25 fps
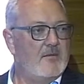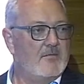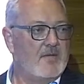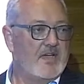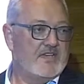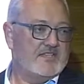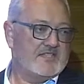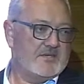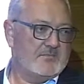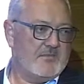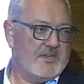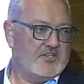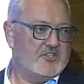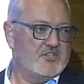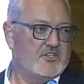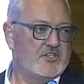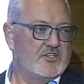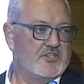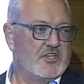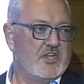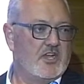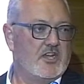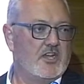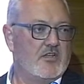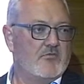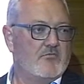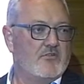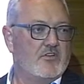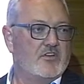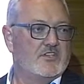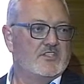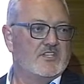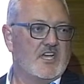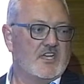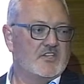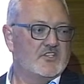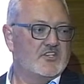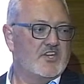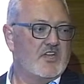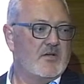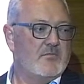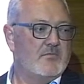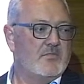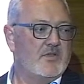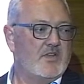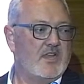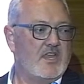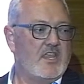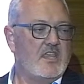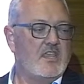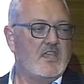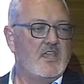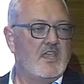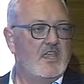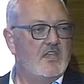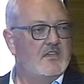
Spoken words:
As I mentioned earlier, we're a Dutch company.